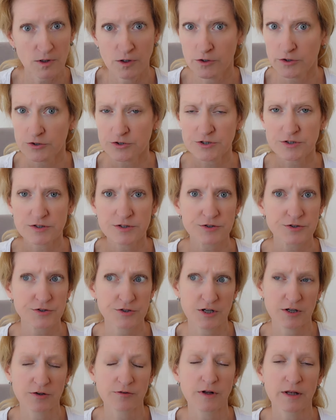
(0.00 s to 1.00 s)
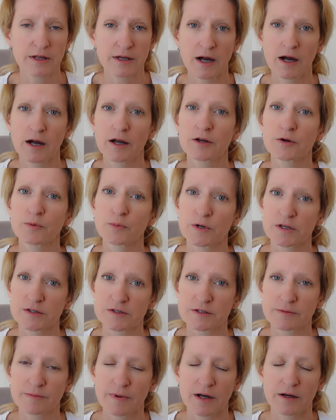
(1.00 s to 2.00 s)
Or just generally higher
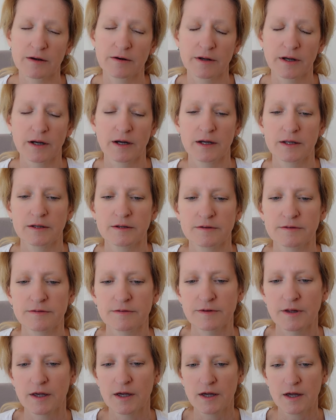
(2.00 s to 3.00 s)
wisdom, higher guidance,